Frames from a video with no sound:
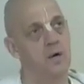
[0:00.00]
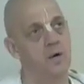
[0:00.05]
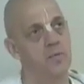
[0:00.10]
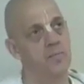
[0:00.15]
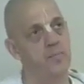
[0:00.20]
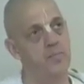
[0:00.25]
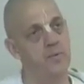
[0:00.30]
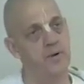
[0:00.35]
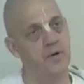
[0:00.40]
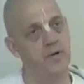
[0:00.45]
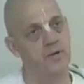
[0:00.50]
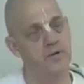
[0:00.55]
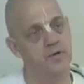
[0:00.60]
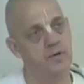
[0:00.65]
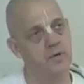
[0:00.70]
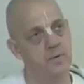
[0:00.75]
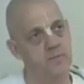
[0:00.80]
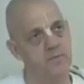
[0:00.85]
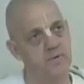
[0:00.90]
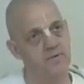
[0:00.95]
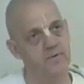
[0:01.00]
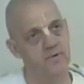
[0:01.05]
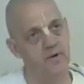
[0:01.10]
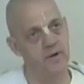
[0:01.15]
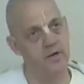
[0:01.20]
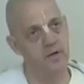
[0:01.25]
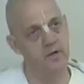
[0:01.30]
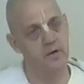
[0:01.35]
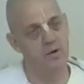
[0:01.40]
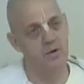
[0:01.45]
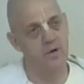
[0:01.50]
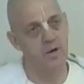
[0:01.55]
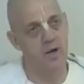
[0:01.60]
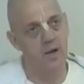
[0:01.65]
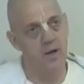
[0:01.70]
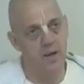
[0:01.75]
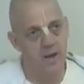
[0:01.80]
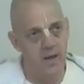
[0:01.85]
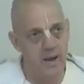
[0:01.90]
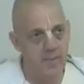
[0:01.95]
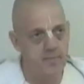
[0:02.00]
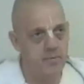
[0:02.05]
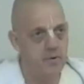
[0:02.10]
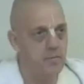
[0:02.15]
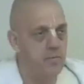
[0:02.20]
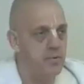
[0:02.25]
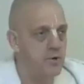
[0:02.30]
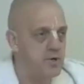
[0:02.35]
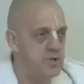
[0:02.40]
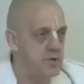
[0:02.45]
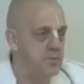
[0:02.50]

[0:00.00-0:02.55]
But in terms of elaborate worship